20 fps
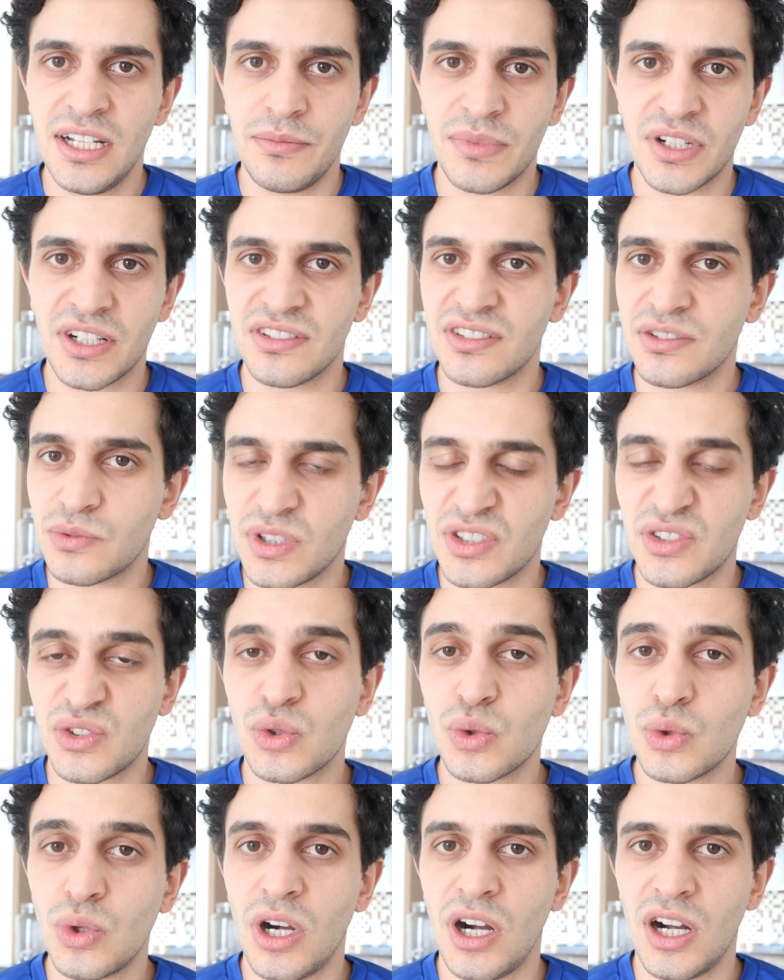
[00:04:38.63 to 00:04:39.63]
because it was
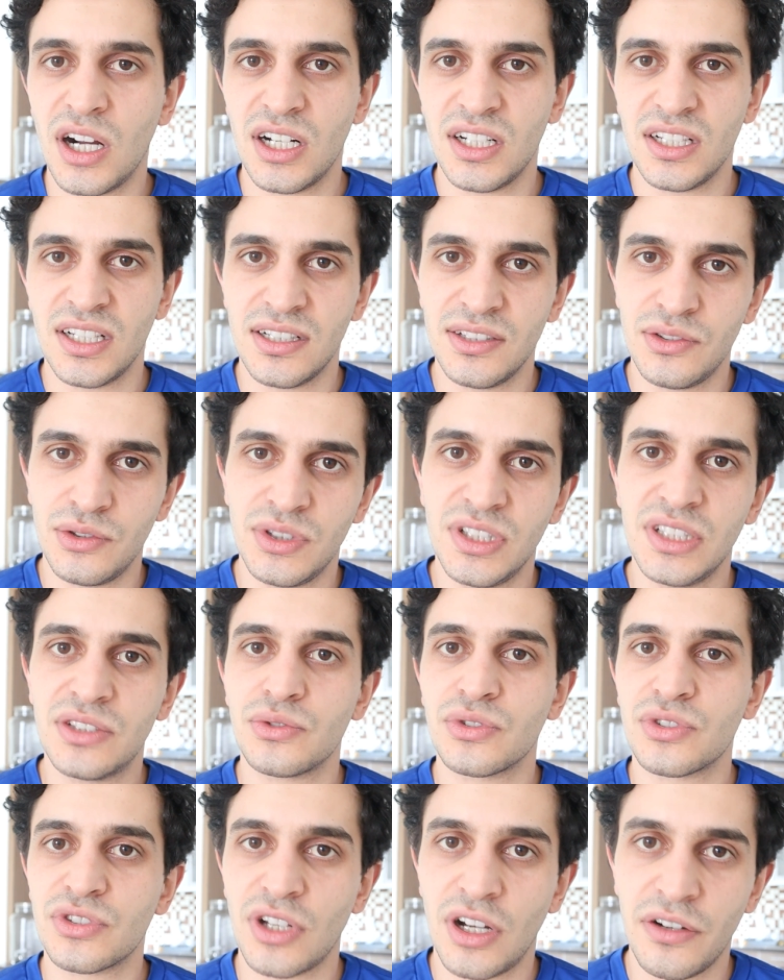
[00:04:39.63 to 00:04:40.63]
too hard and you need
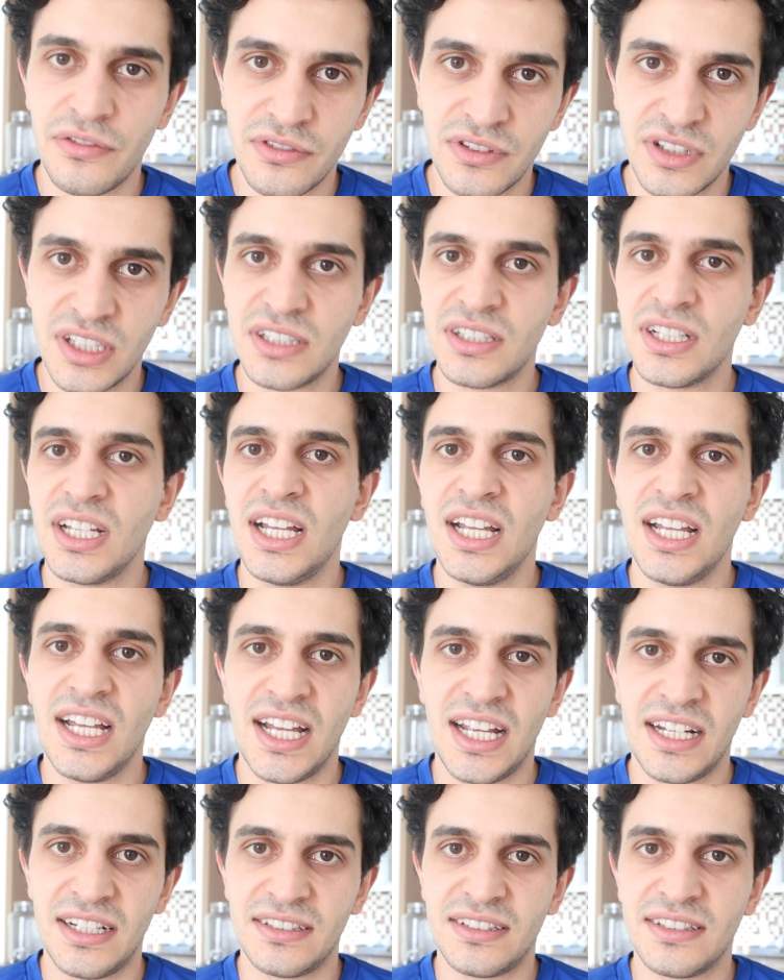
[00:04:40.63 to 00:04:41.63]
to soften it,
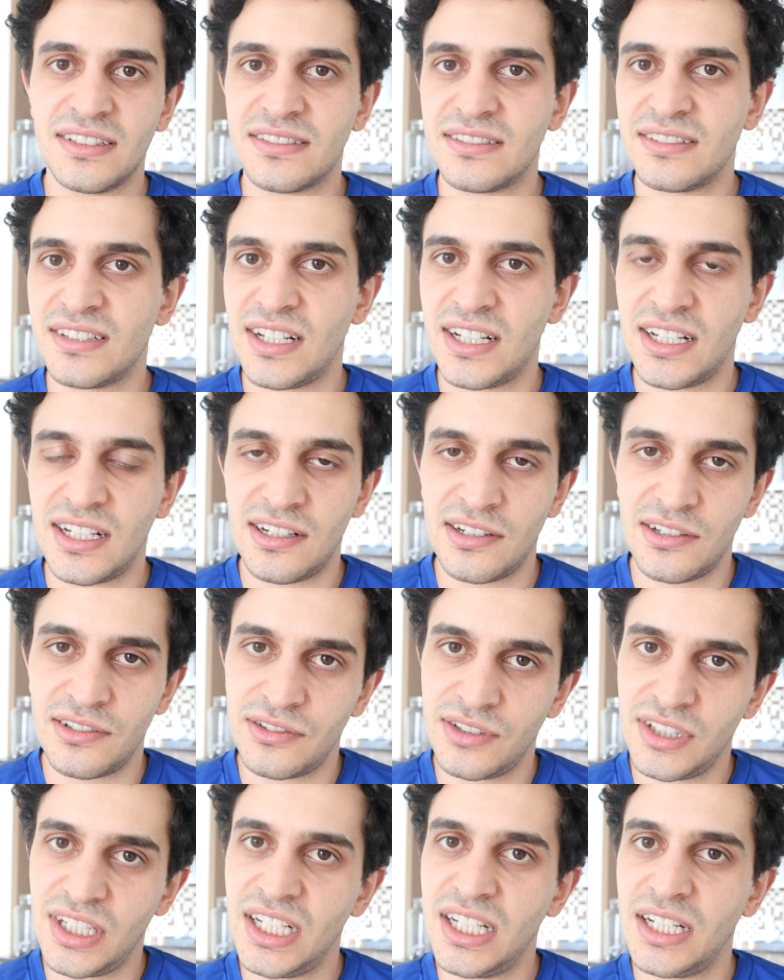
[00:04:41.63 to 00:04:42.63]
and it is
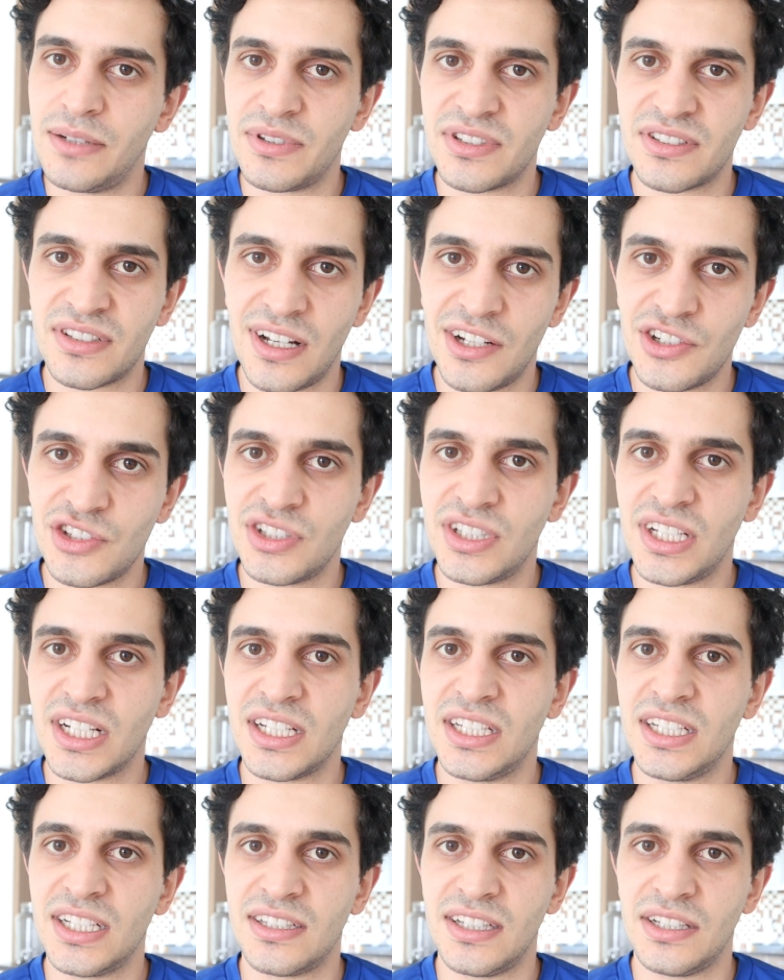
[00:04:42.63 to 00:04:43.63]
really a massaging
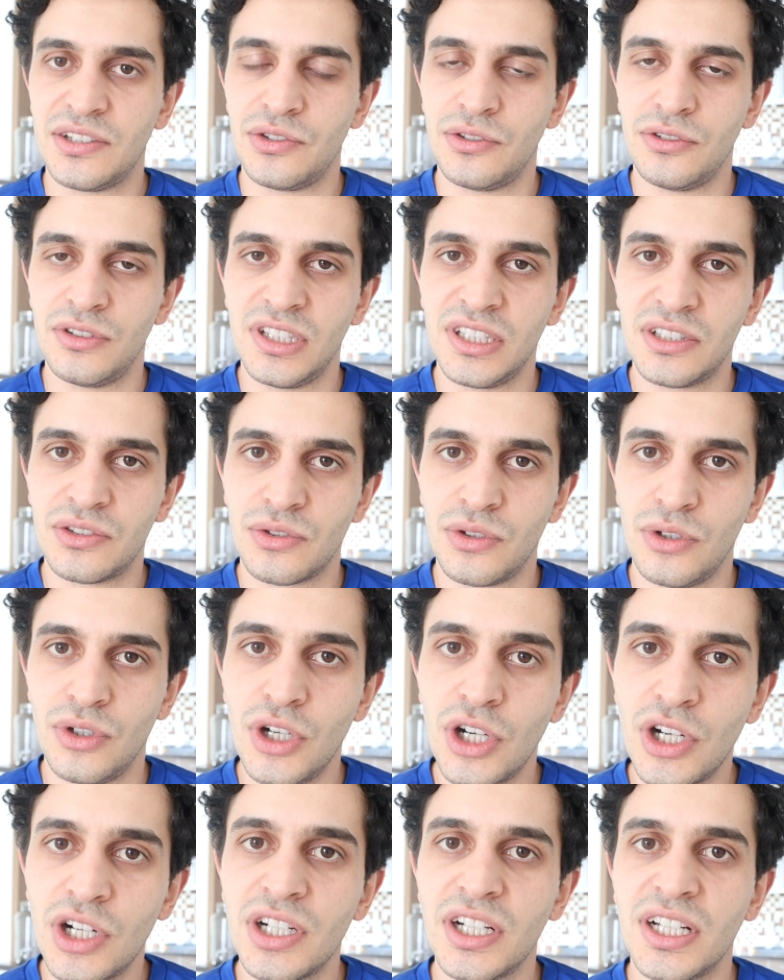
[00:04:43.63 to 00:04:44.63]
technique that you need to
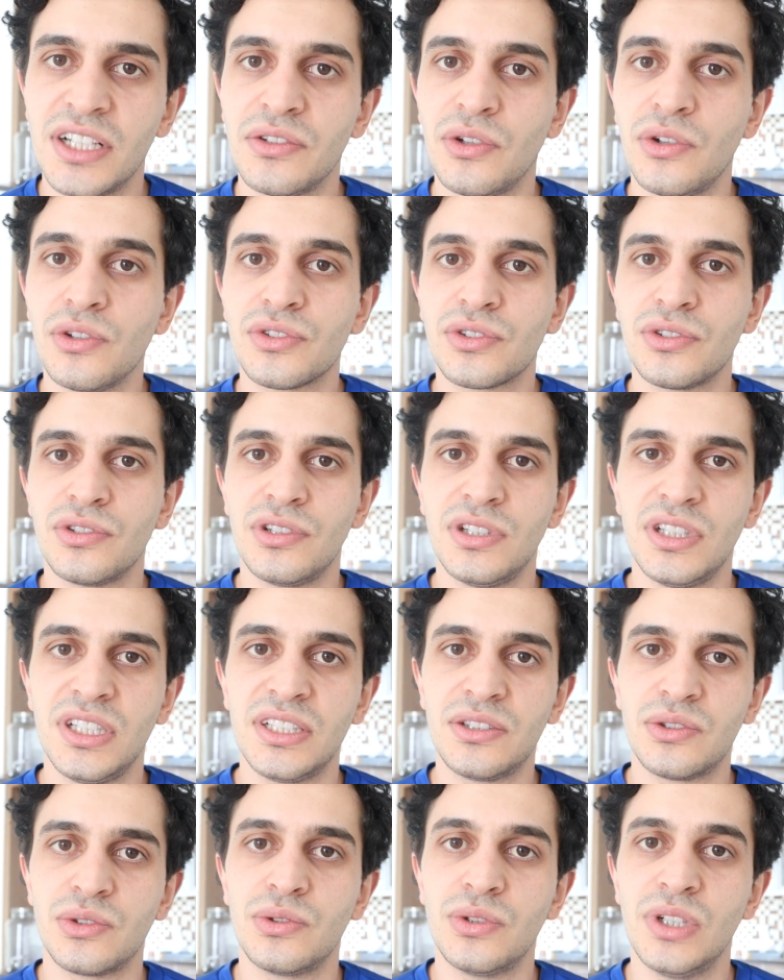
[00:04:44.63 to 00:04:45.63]
learn, and also you
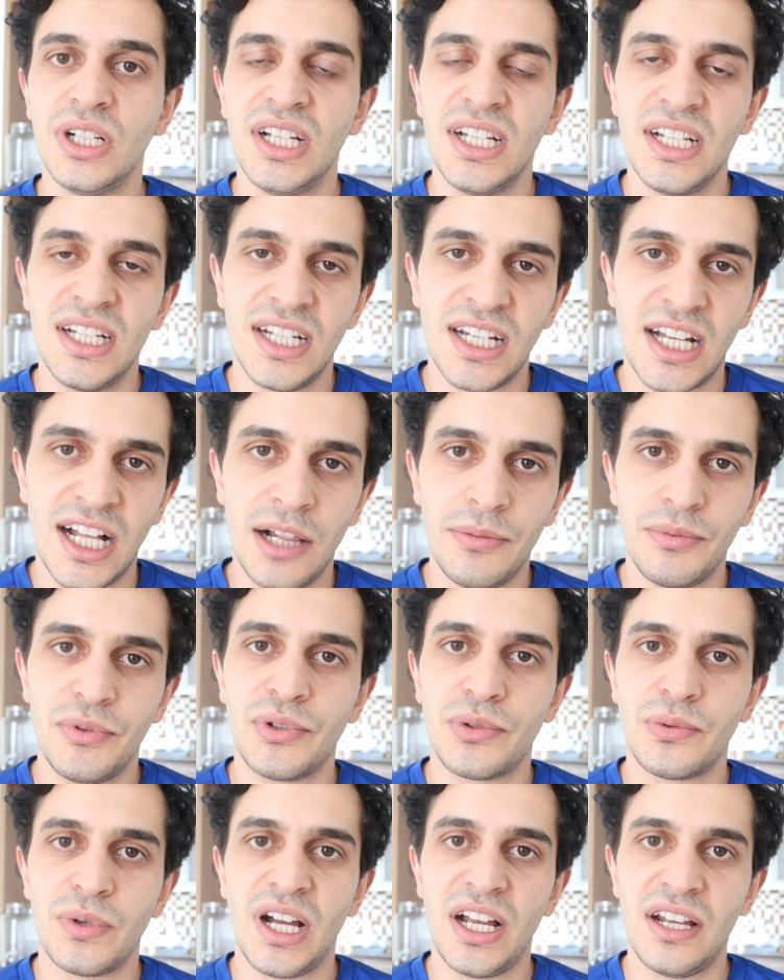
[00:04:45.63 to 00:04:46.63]
need to help
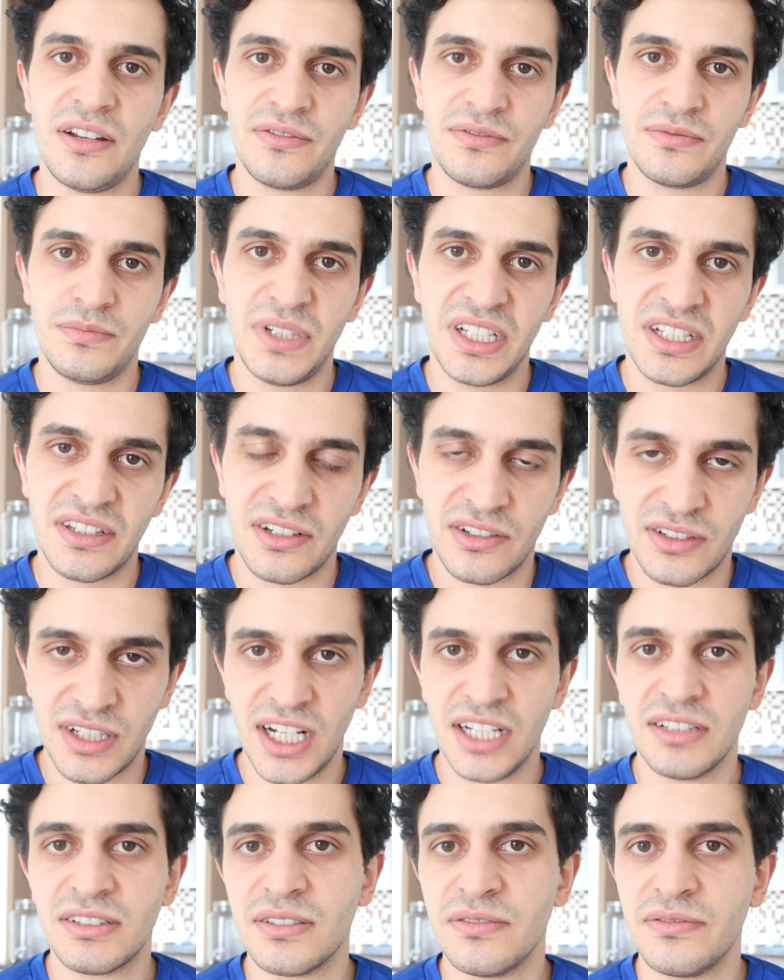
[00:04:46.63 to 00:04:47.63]
your wife be in the
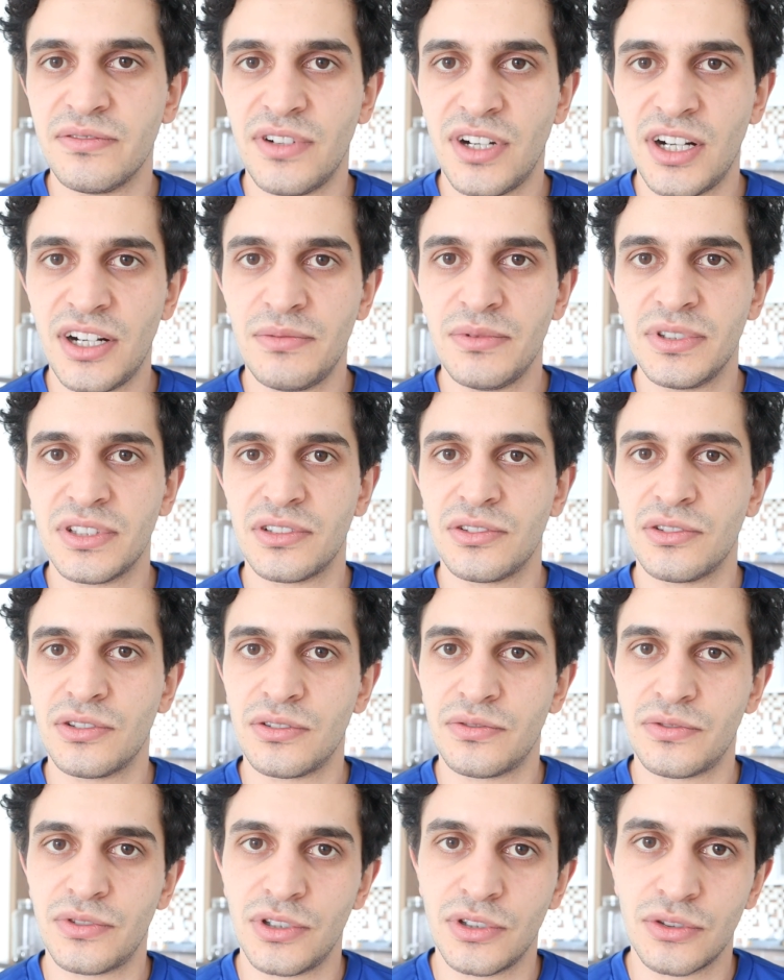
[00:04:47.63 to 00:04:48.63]
right environment in
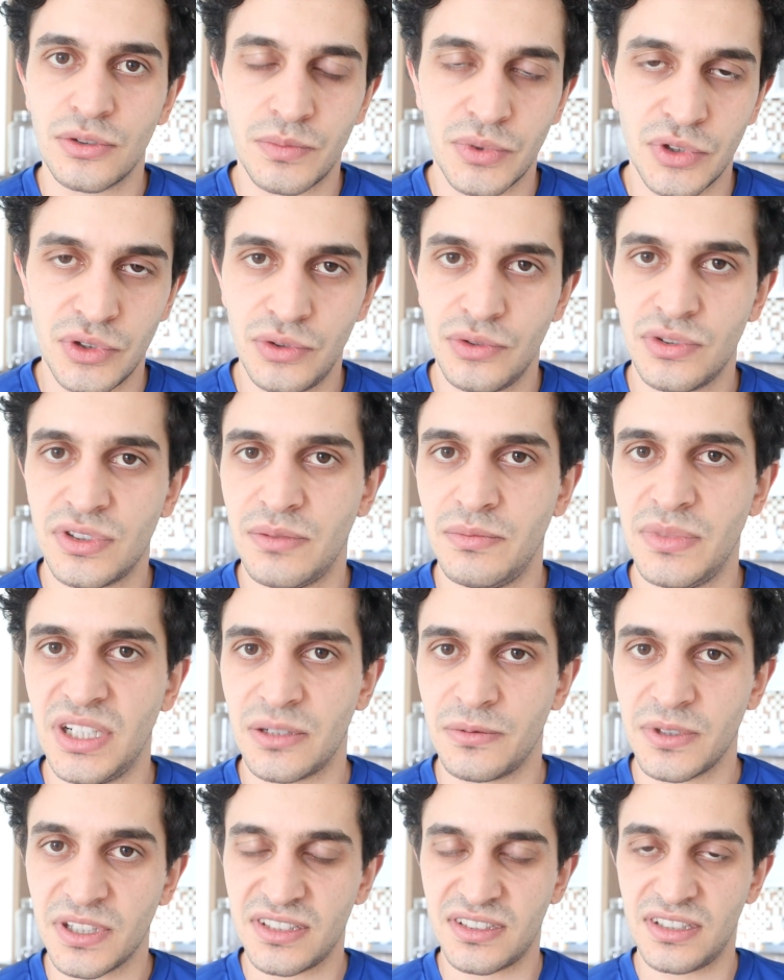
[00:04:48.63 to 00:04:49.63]
order for her to produce the
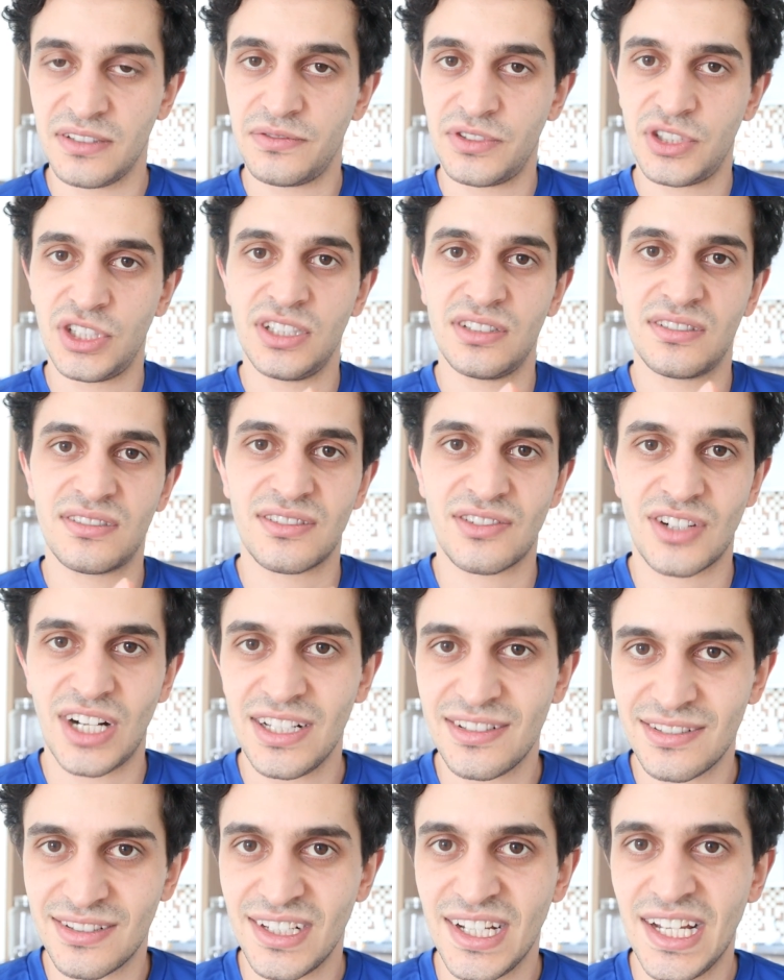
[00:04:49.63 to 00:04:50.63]
milk, because if she is
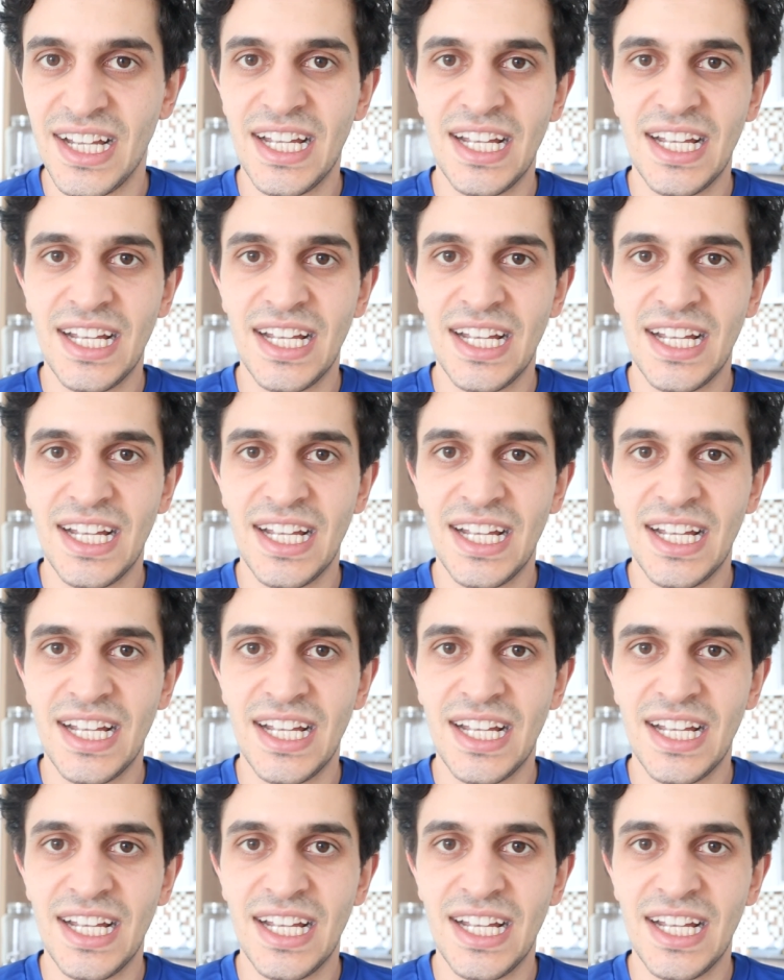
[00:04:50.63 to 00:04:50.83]
stressed,